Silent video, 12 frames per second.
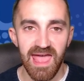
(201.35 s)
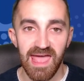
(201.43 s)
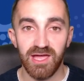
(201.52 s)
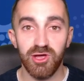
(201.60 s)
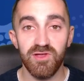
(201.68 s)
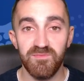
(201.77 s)
It
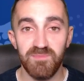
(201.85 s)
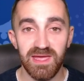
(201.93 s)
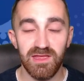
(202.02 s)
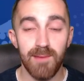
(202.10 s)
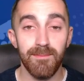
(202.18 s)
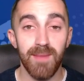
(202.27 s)
could have
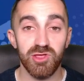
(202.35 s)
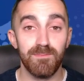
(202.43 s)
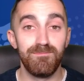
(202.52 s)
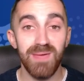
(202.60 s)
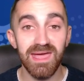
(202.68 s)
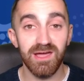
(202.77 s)
been a
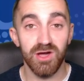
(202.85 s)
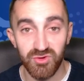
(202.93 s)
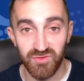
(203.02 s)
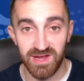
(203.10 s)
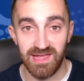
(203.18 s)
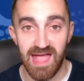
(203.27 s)
much bigger
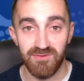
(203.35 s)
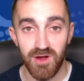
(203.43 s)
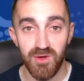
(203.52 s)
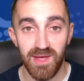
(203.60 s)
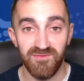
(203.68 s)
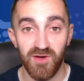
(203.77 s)
green
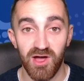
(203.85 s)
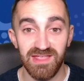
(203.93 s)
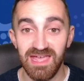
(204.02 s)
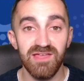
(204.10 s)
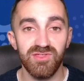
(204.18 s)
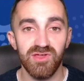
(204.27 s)
arrow if I'd
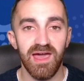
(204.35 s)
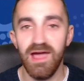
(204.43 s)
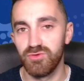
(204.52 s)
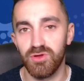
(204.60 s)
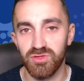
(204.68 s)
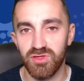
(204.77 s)
either
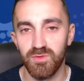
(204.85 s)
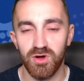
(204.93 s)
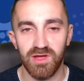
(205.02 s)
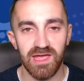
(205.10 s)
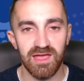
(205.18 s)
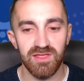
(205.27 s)
held on to
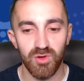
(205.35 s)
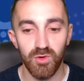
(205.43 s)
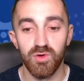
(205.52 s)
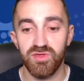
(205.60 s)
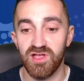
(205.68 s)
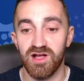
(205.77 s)
Watkins
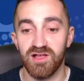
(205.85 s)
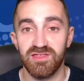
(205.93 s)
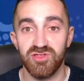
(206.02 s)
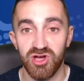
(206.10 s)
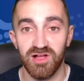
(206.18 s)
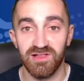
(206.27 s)
or started
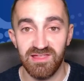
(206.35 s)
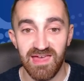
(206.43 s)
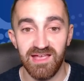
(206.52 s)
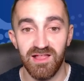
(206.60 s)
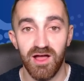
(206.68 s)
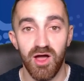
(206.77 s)
Charlie Taylor